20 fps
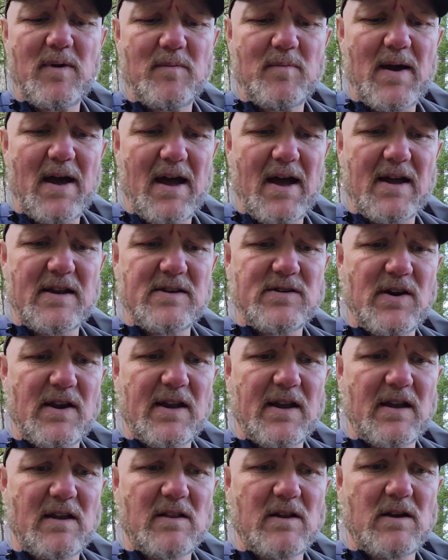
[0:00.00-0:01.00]
be behind
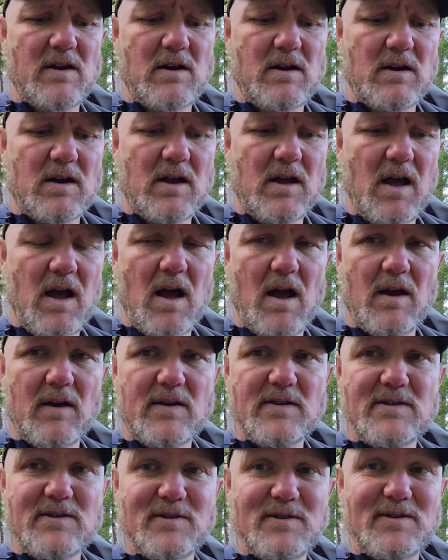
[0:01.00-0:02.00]
trekking along
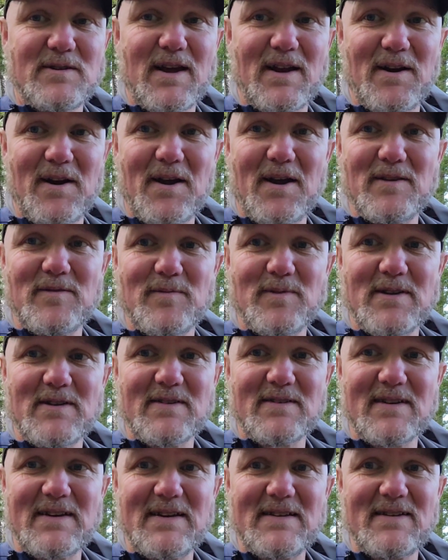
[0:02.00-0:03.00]
because she's got her
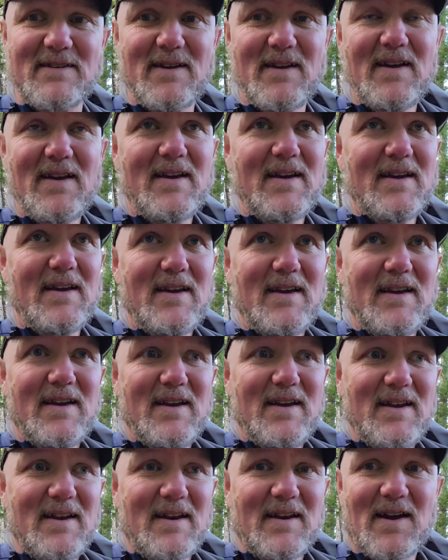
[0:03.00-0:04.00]
husband, so he's
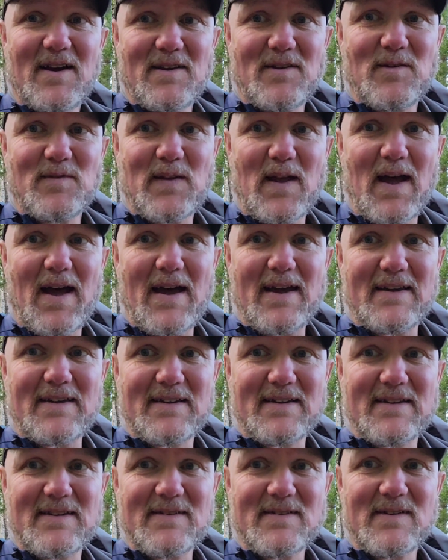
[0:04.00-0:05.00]
not used to
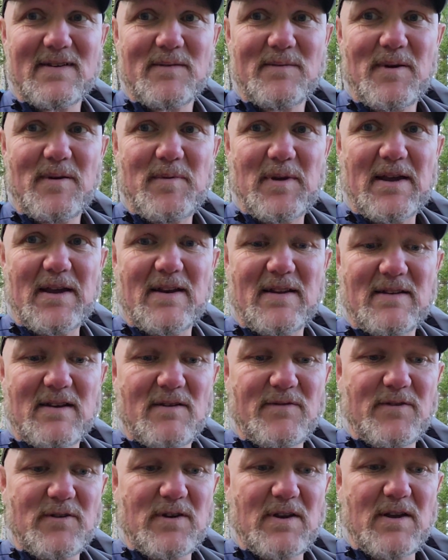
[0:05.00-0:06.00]
hiking, so it might be kind of
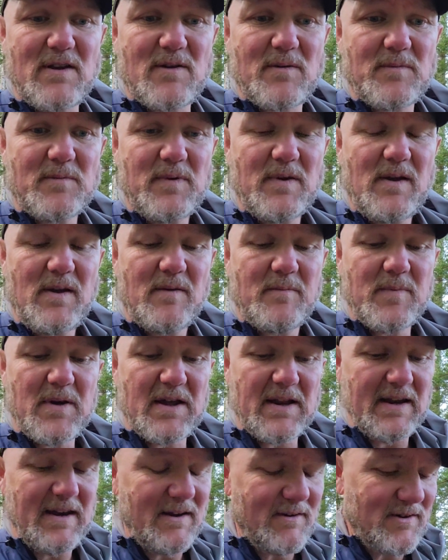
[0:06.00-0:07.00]
tough on him.
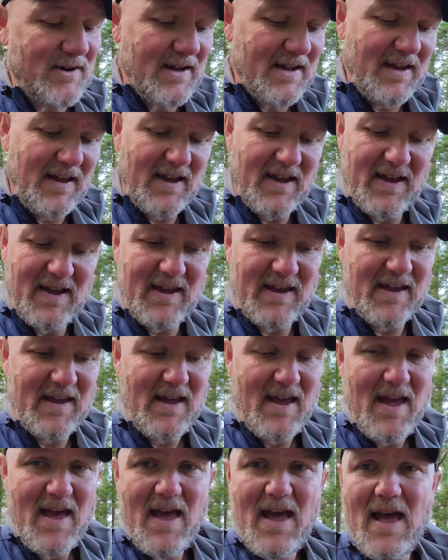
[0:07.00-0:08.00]
But anyway,
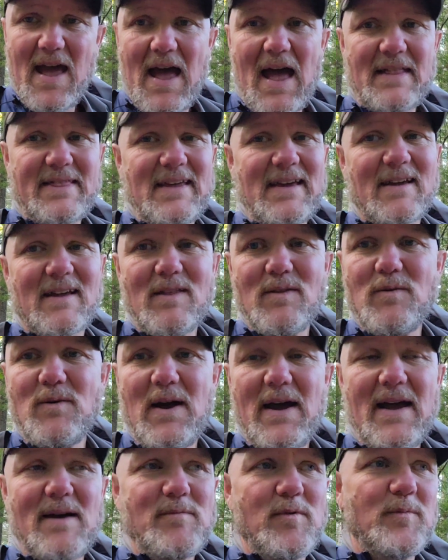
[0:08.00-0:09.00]
I think either
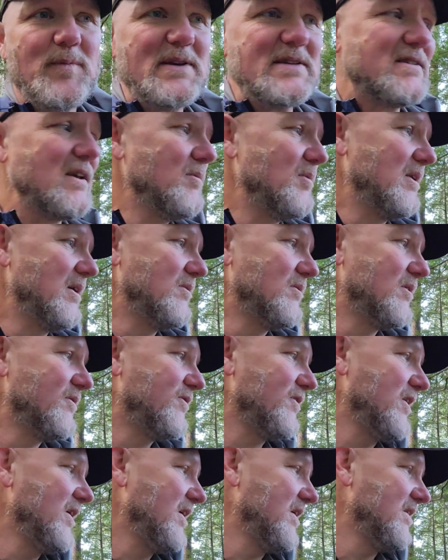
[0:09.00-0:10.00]
way I'm gonna be summiting
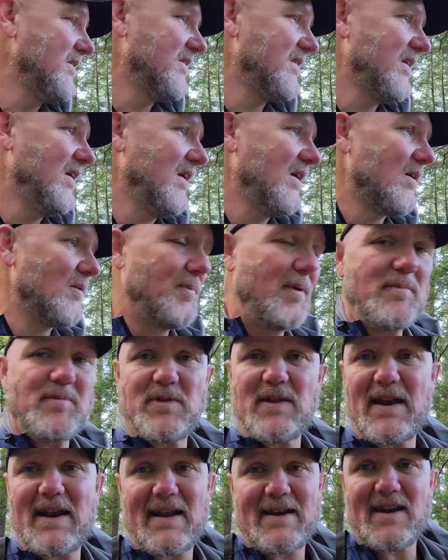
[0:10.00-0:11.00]
with friends or
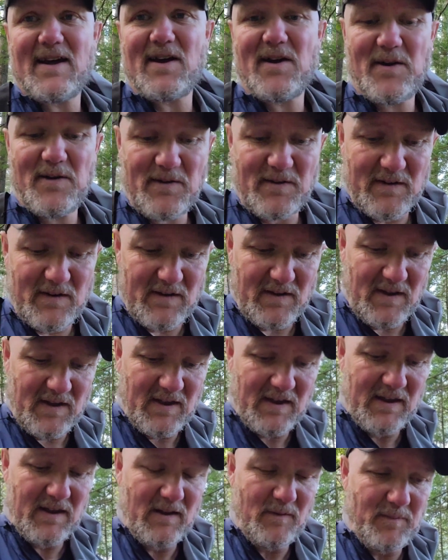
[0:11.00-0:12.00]
people that I know, so
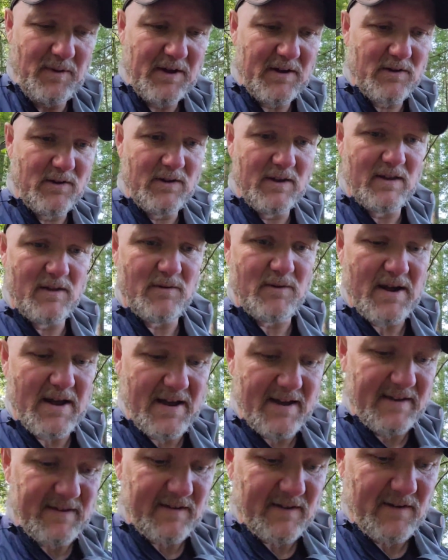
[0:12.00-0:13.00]
it'll be cool either
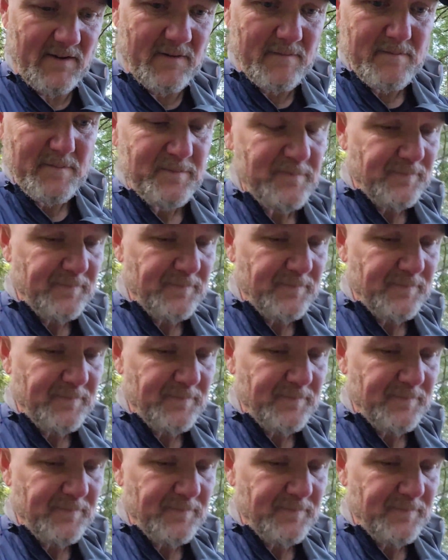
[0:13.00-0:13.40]
way. So like